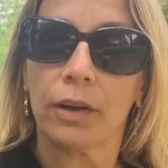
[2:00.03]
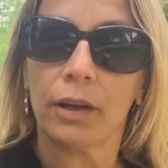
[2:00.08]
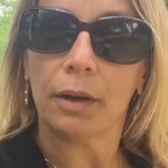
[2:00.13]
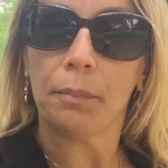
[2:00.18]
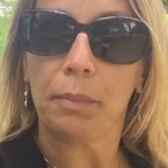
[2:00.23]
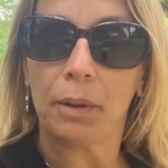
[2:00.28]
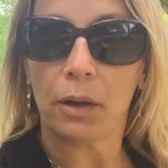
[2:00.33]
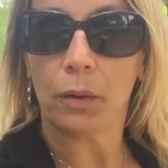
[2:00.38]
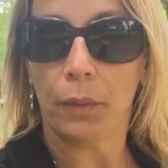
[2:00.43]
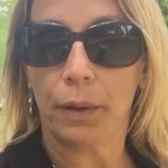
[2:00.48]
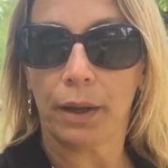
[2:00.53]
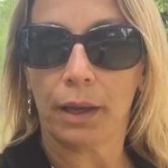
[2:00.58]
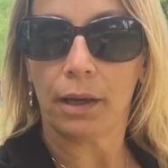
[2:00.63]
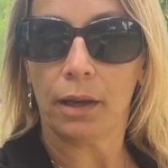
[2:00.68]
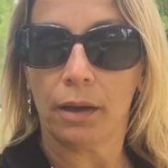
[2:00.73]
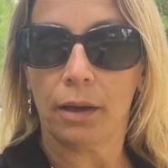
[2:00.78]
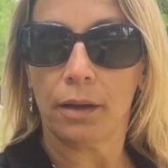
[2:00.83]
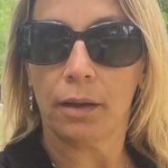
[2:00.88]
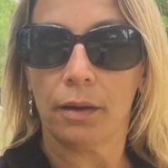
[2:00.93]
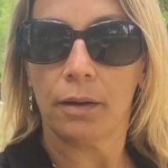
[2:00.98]
going to be going in
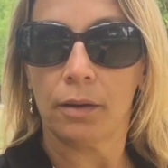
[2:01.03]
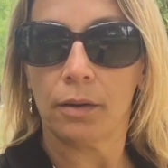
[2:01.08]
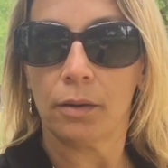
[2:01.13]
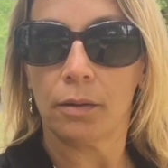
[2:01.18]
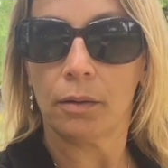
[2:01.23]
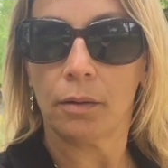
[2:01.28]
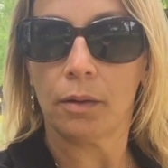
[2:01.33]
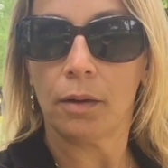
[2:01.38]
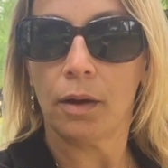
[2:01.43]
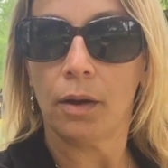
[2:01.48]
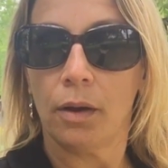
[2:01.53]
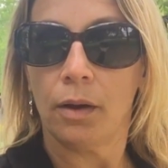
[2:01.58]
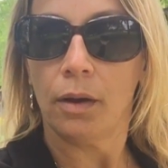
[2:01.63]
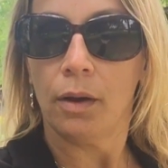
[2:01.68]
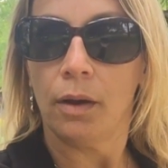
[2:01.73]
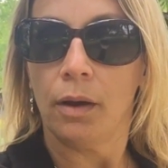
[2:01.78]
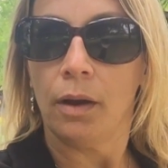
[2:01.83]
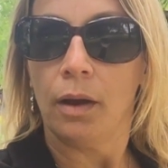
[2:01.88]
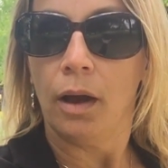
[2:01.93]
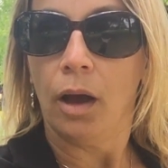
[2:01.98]
a
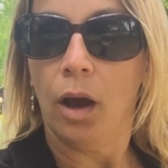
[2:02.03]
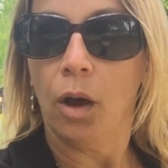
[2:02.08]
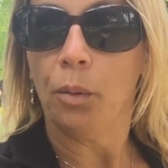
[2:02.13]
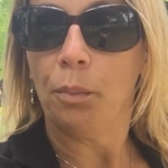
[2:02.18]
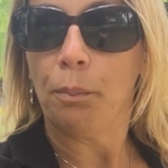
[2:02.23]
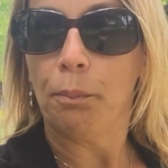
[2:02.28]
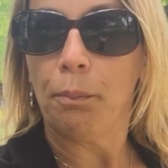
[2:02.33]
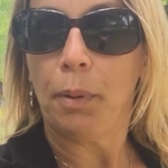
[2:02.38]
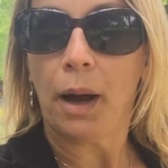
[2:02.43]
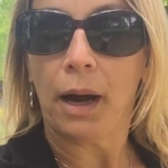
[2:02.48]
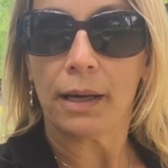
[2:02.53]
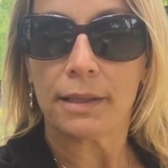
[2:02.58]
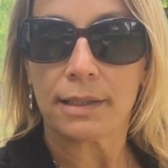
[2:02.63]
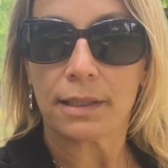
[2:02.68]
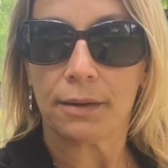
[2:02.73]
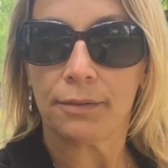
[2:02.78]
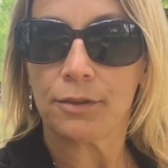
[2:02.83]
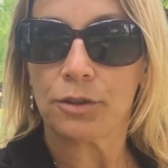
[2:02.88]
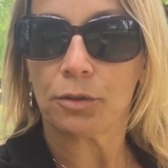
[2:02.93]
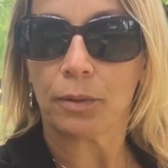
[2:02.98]

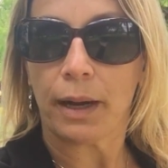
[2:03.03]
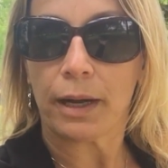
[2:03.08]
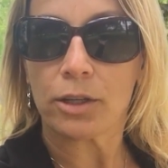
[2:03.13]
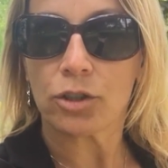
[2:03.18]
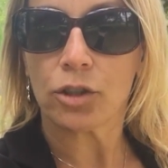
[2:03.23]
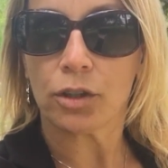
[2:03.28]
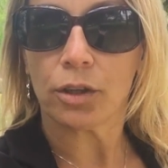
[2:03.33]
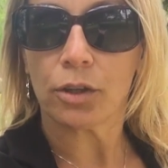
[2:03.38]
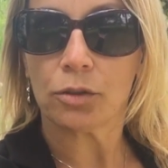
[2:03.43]
positive direction,